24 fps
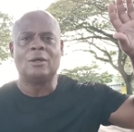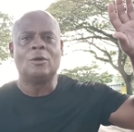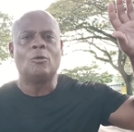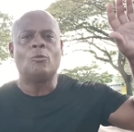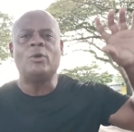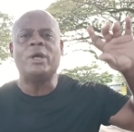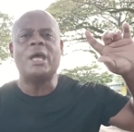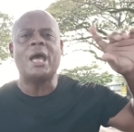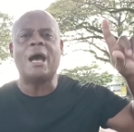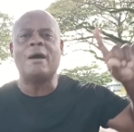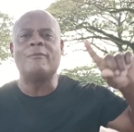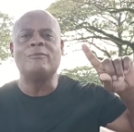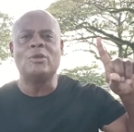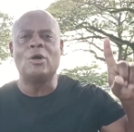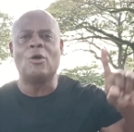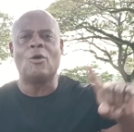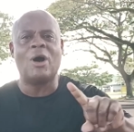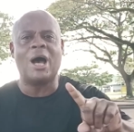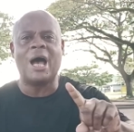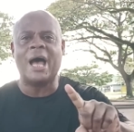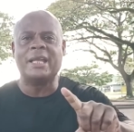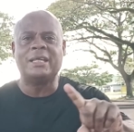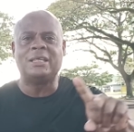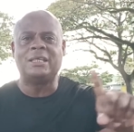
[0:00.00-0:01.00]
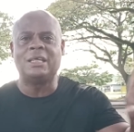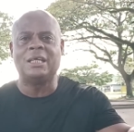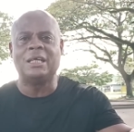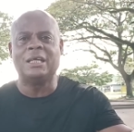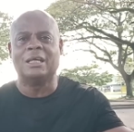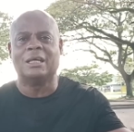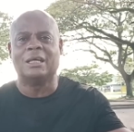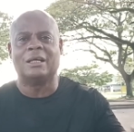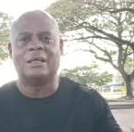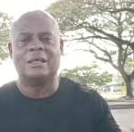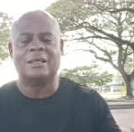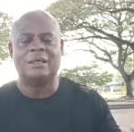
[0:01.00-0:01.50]
We have no
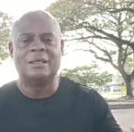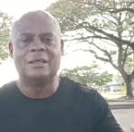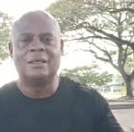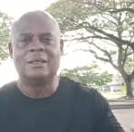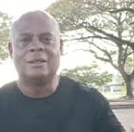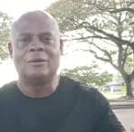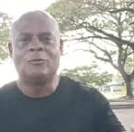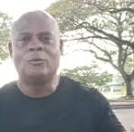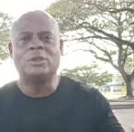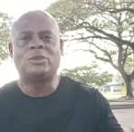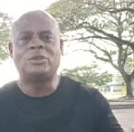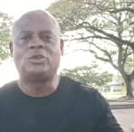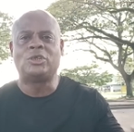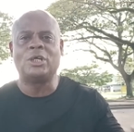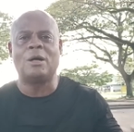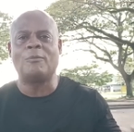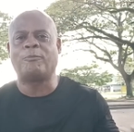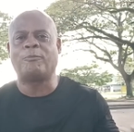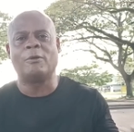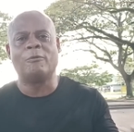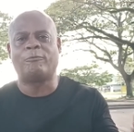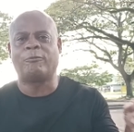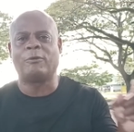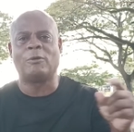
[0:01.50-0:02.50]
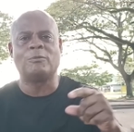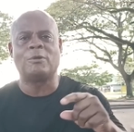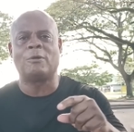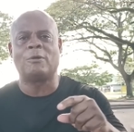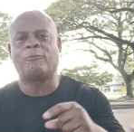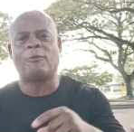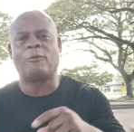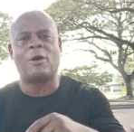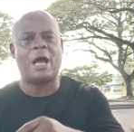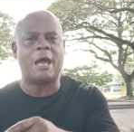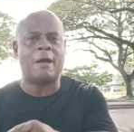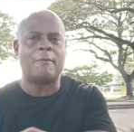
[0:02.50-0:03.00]
idea. We're jumping from the
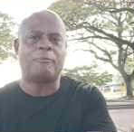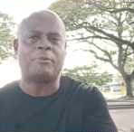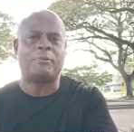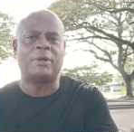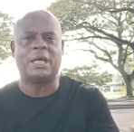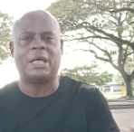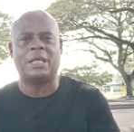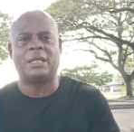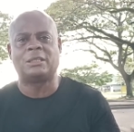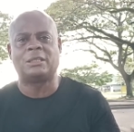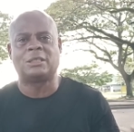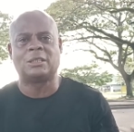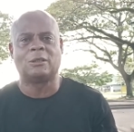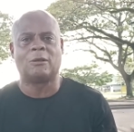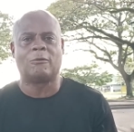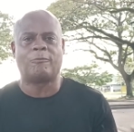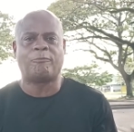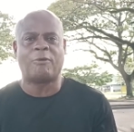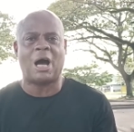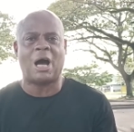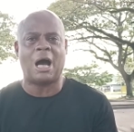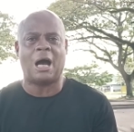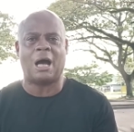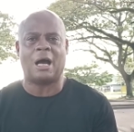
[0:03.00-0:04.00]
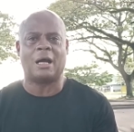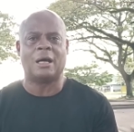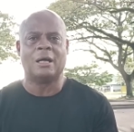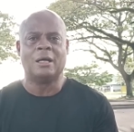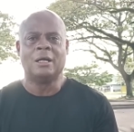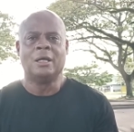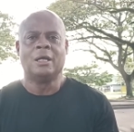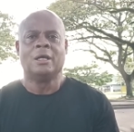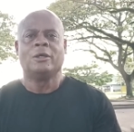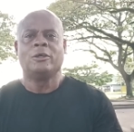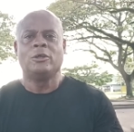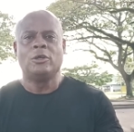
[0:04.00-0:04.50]
frying pan into the fire.
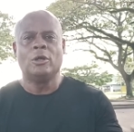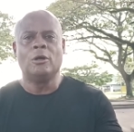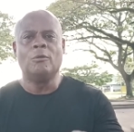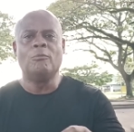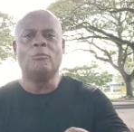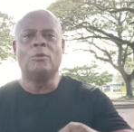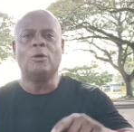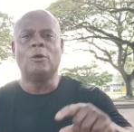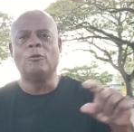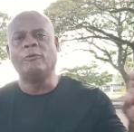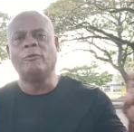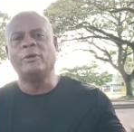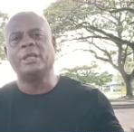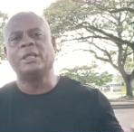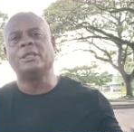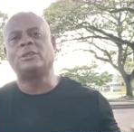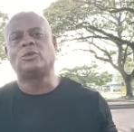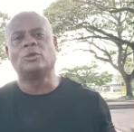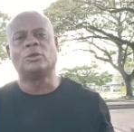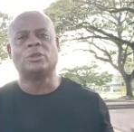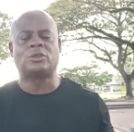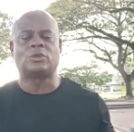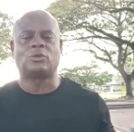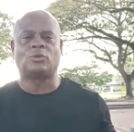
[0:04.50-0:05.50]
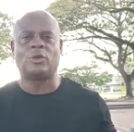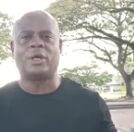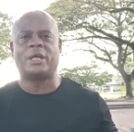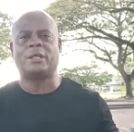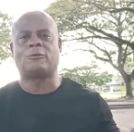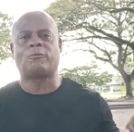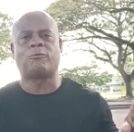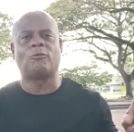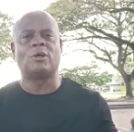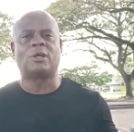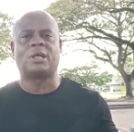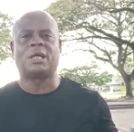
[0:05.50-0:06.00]
You're moving into a
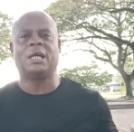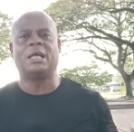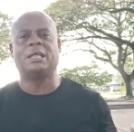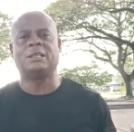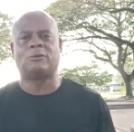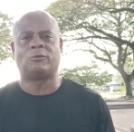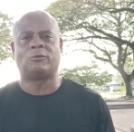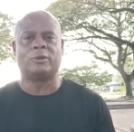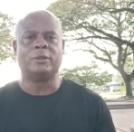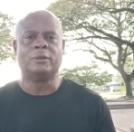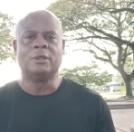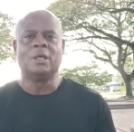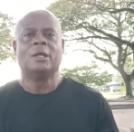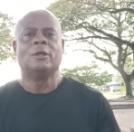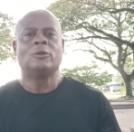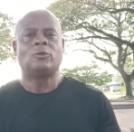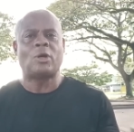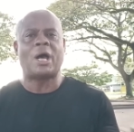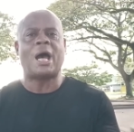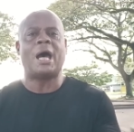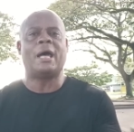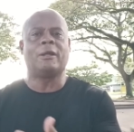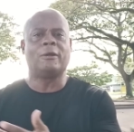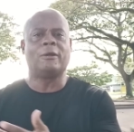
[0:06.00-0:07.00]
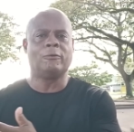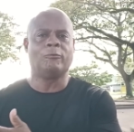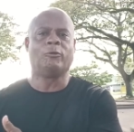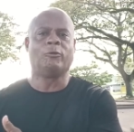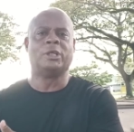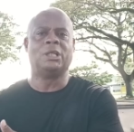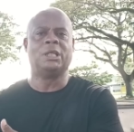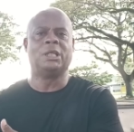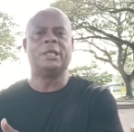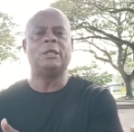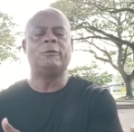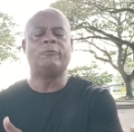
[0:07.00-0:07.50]
stressful country. Try to
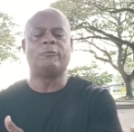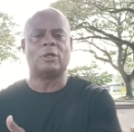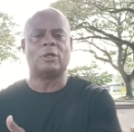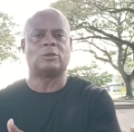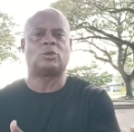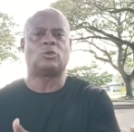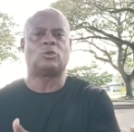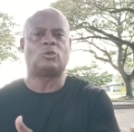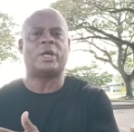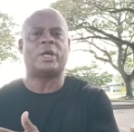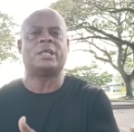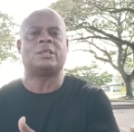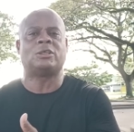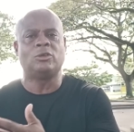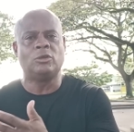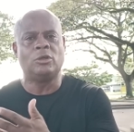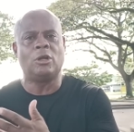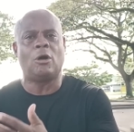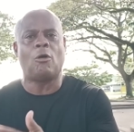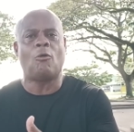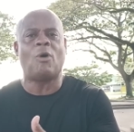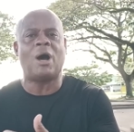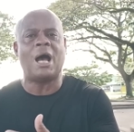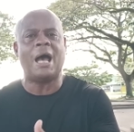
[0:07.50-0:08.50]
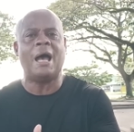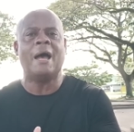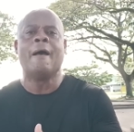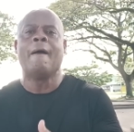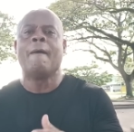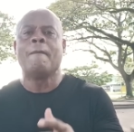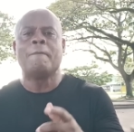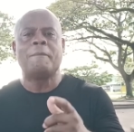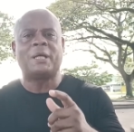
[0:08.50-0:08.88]
relieve your stress. You know why?